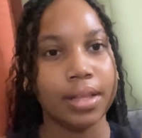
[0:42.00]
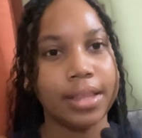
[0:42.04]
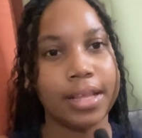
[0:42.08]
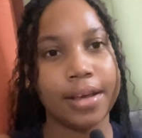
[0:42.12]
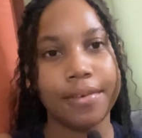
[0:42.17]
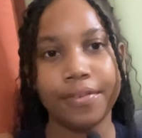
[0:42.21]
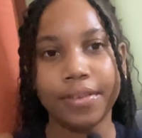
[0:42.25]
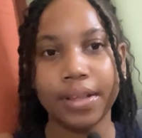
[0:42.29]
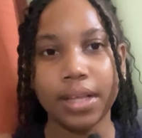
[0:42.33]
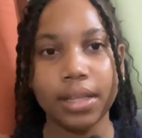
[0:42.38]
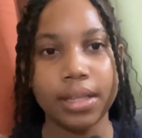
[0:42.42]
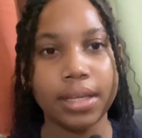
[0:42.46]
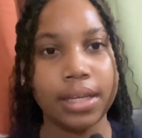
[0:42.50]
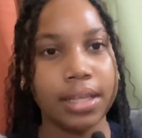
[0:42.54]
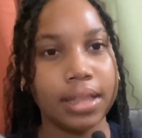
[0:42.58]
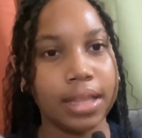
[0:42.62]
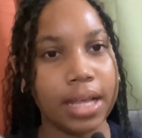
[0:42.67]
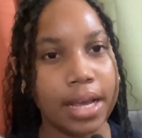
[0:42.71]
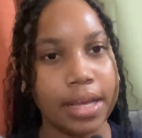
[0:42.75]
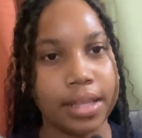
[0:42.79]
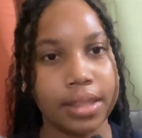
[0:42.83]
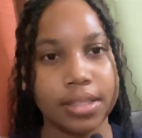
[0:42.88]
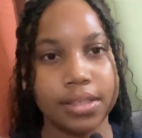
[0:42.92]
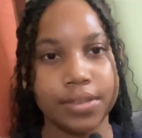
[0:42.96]
Definitely
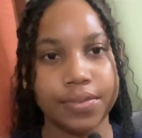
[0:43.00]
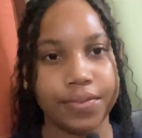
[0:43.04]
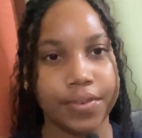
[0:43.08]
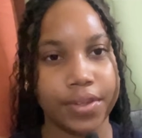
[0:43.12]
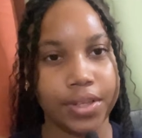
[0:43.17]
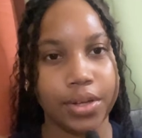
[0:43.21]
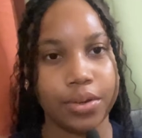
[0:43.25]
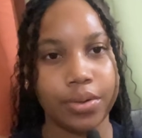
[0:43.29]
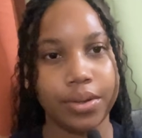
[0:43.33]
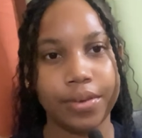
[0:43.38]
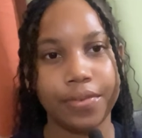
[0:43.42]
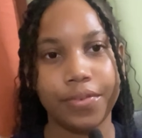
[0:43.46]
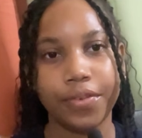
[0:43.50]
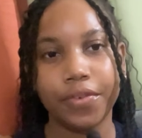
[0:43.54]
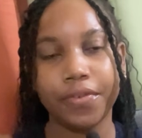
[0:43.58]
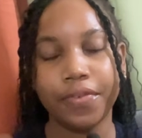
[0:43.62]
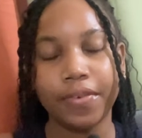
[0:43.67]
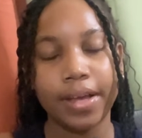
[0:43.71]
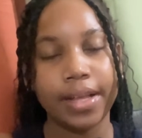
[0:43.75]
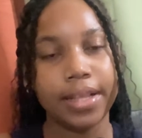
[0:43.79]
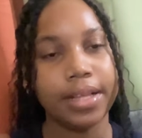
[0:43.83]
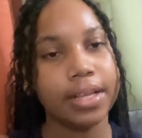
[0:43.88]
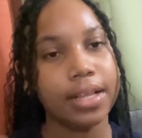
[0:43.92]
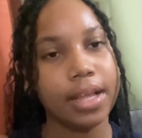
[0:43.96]
like this video if you
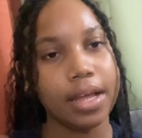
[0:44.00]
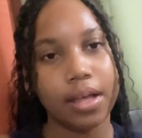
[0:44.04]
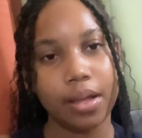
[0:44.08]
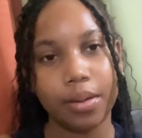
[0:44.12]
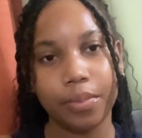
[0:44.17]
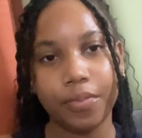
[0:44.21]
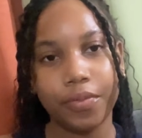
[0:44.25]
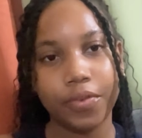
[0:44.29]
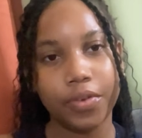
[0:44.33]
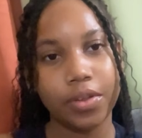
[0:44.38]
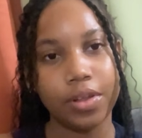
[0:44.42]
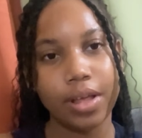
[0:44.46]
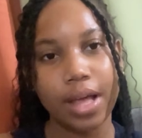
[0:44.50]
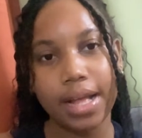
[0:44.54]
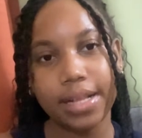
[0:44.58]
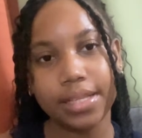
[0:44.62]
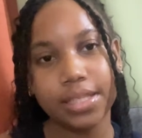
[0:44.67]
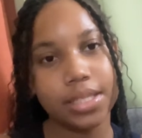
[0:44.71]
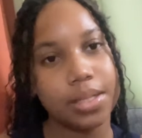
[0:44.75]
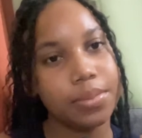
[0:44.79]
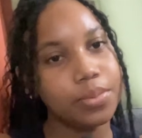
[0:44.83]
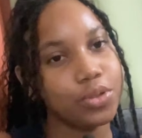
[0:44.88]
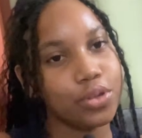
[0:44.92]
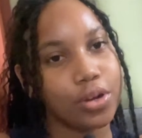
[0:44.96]
find it helpful, and
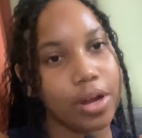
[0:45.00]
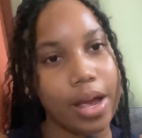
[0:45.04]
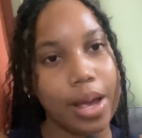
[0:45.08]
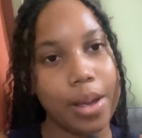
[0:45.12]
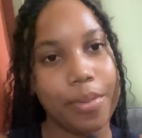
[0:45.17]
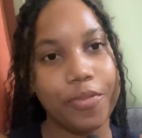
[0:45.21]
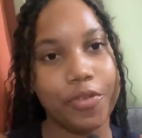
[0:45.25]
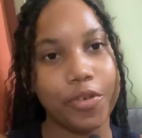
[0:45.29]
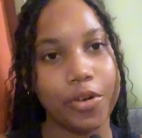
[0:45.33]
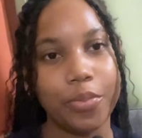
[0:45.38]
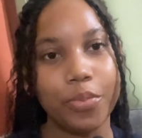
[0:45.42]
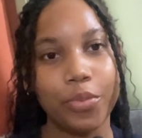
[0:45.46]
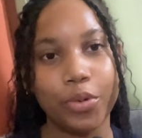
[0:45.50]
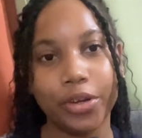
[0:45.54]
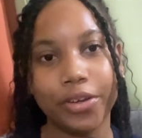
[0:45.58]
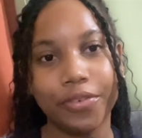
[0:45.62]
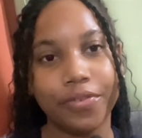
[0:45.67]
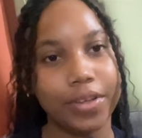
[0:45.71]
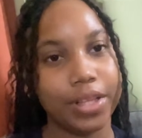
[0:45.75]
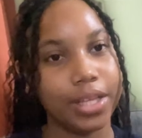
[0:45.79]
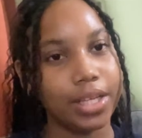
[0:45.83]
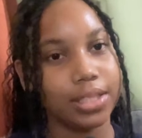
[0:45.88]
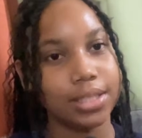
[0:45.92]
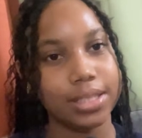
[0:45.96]
subscribe for more
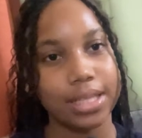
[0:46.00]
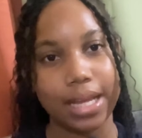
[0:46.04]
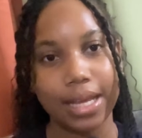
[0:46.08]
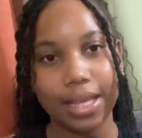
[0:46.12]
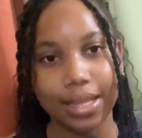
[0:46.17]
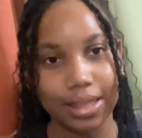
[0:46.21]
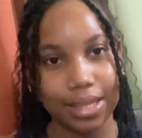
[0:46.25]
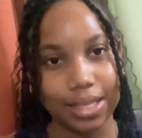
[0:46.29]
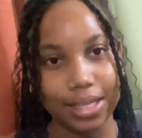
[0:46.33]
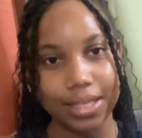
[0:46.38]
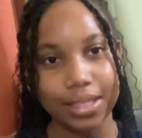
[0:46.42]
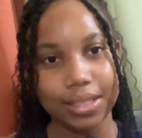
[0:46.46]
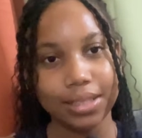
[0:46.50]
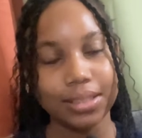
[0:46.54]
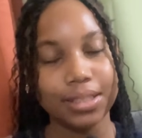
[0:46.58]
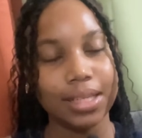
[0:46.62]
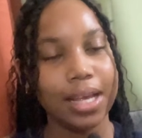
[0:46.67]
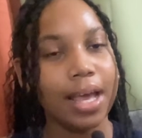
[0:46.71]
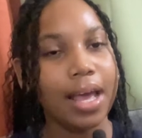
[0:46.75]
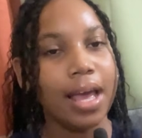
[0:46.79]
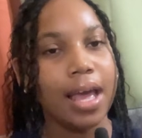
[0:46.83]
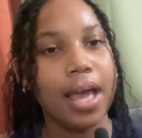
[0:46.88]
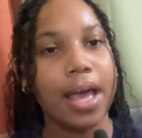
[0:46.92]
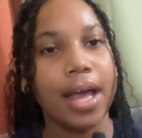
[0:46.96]
videos like these.
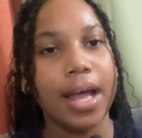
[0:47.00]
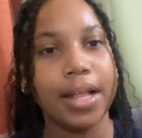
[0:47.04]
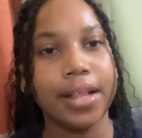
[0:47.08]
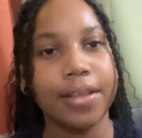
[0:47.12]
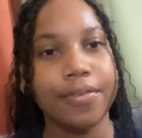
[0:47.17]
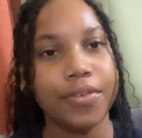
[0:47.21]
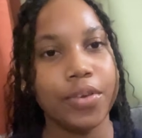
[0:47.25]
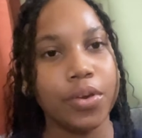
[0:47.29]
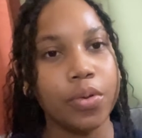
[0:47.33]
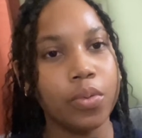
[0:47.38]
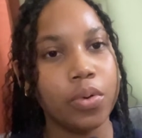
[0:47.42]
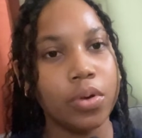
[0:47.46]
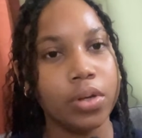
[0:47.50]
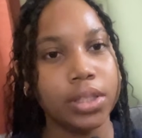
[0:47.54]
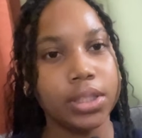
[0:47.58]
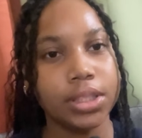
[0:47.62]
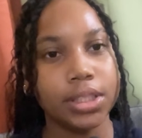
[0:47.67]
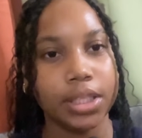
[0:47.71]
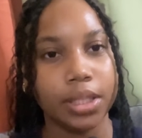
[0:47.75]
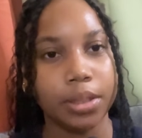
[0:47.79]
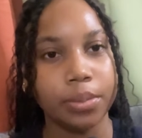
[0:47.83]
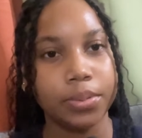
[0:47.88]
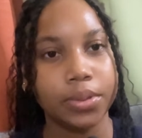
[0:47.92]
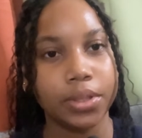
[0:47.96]
And if you want
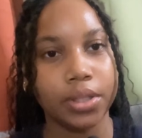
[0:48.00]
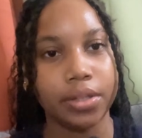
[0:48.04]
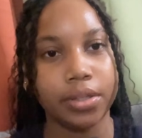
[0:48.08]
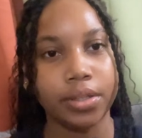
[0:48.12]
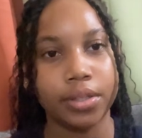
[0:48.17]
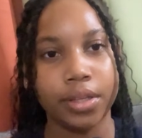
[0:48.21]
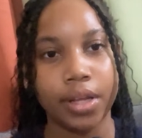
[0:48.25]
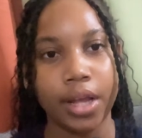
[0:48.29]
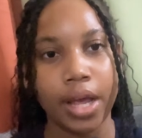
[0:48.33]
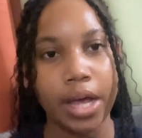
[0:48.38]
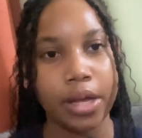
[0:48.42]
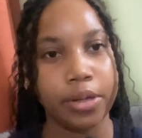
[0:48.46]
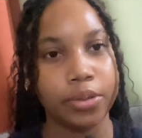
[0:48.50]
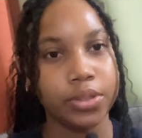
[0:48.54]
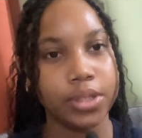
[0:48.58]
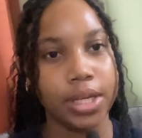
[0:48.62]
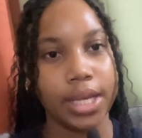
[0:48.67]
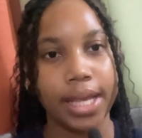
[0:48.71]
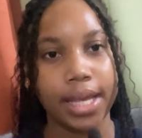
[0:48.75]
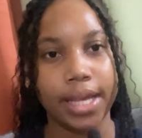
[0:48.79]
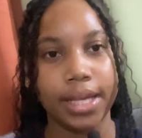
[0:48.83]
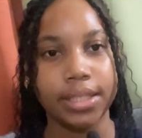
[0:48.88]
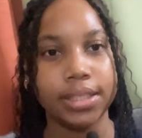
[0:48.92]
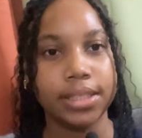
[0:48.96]
tips on how
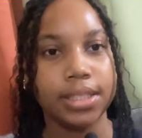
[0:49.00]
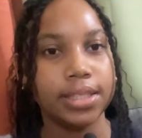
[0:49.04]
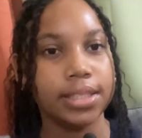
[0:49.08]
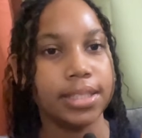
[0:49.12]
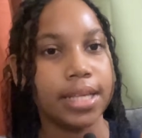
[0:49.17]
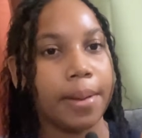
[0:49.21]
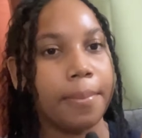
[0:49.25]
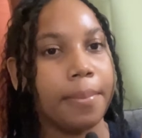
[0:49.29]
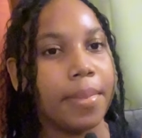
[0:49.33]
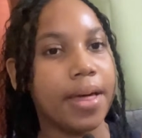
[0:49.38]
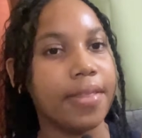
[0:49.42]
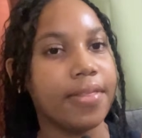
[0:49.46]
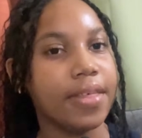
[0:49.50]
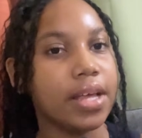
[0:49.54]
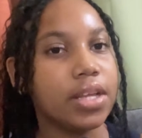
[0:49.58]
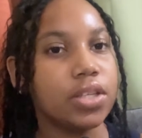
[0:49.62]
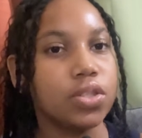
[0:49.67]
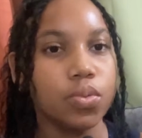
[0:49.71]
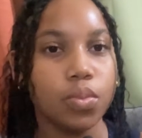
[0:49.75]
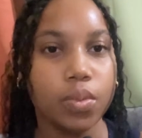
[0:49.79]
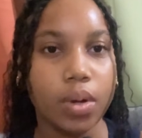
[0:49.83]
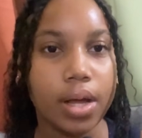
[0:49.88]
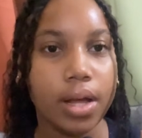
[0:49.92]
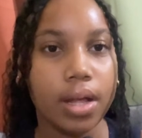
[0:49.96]
to ace CSEC math
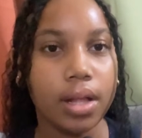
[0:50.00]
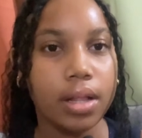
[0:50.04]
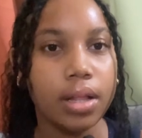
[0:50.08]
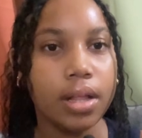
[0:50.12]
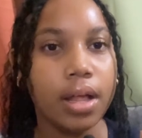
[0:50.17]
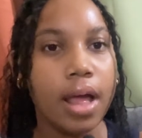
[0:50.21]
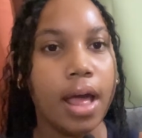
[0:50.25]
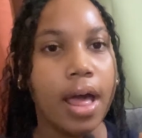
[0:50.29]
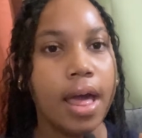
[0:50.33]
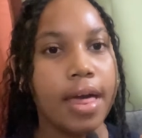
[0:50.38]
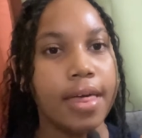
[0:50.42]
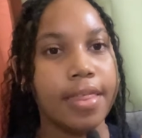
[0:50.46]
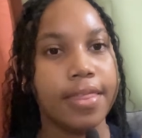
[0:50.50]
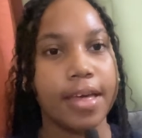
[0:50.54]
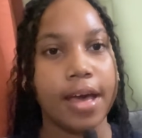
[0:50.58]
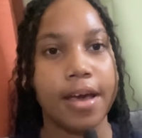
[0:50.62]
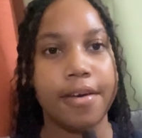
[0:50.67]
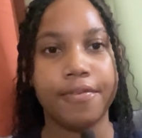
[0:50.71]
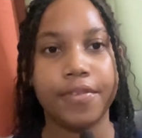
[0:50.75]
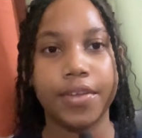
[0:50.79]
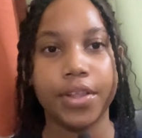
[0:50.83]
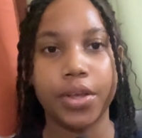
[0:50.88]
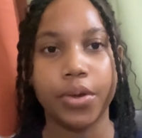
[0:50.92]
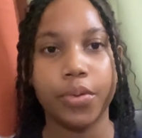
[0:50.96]
as well,
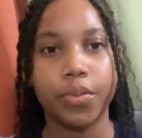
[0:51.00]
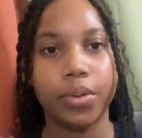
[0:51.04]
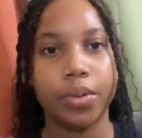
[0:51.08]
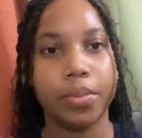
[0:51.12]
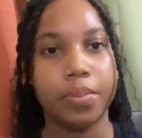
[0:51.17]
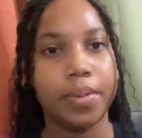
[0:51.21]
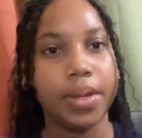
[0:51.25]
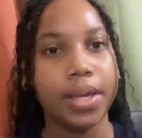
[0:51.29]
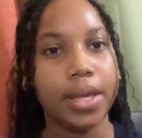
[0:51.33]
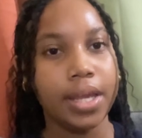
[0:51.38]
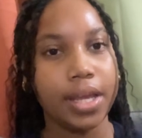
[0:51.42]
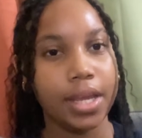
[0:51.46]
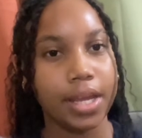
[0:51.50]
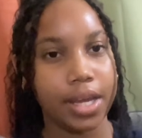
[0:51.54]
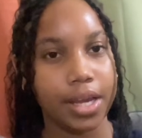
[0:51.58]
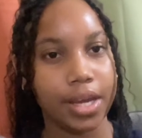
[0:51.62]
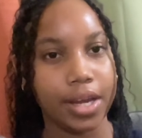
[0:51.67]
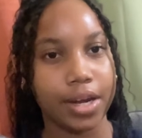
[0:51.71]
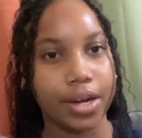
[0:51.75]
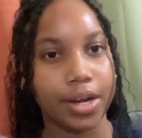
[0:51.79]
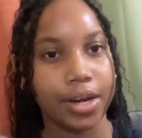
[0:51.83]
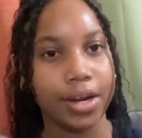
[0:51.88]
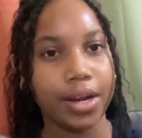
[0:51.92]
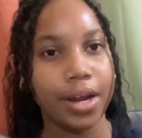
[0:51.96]
that video will be
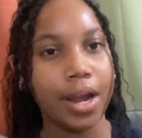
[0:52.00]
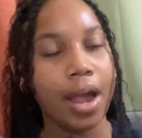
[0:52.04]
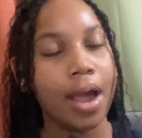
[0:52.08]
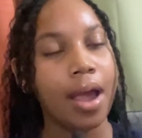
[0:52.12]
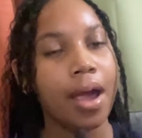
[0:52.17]
here,